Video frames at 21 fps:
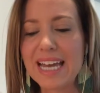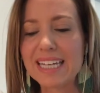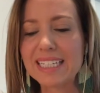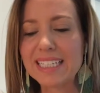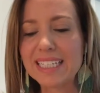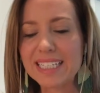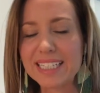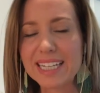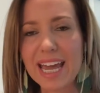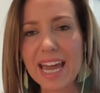
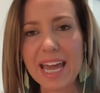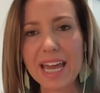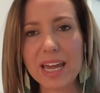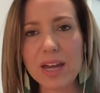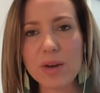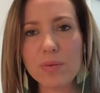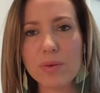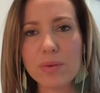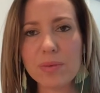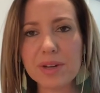
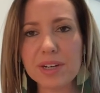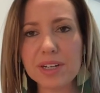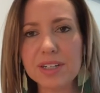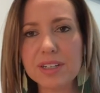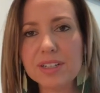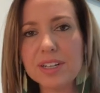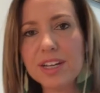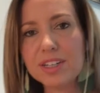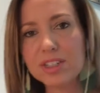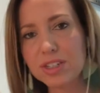Today we wanted
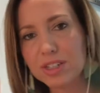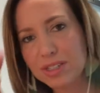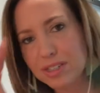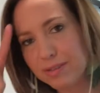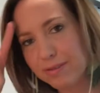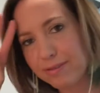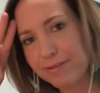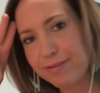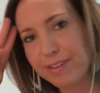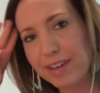to touch on
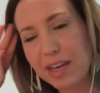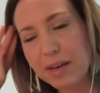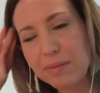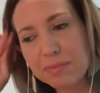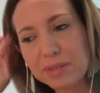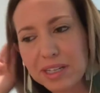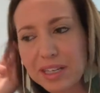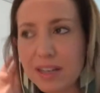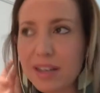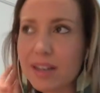some
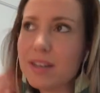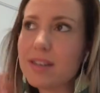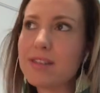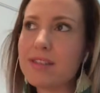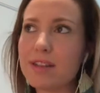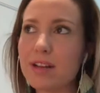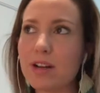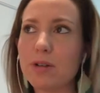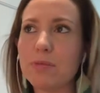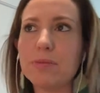family
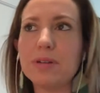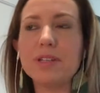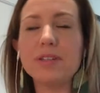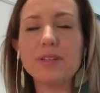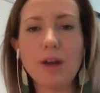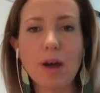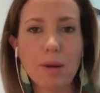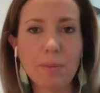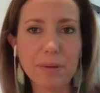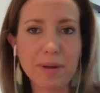therapy
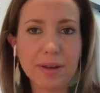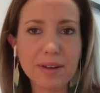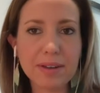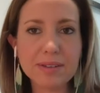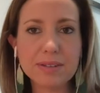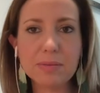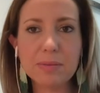topics,